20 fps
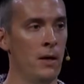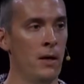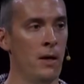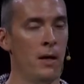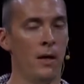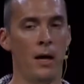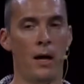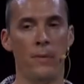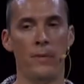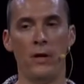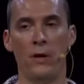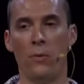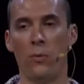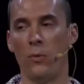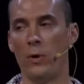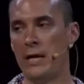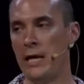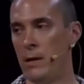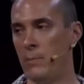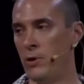The
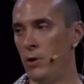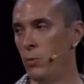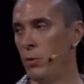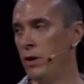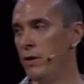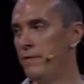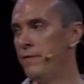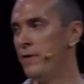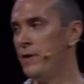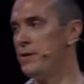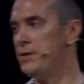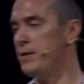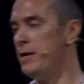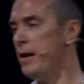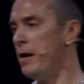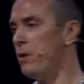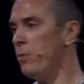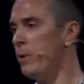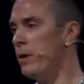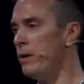Hebrew word for
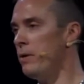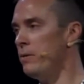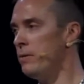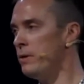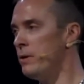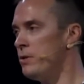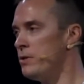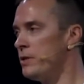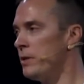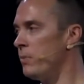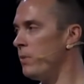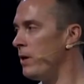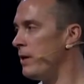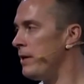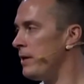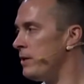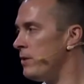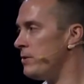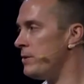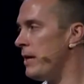snare, we don't usually
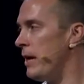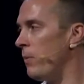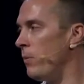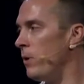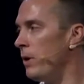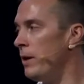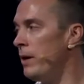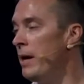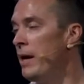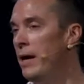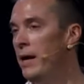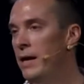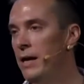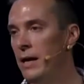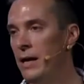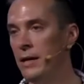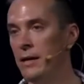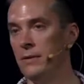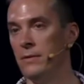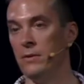use that word,
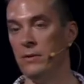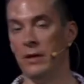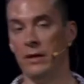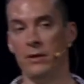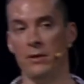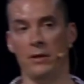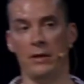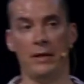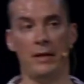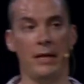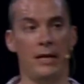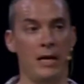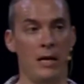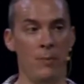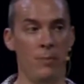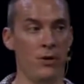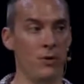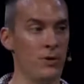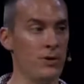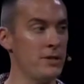and literally the
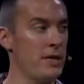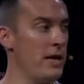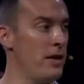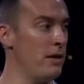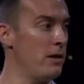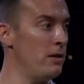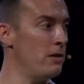Hebrew is kind of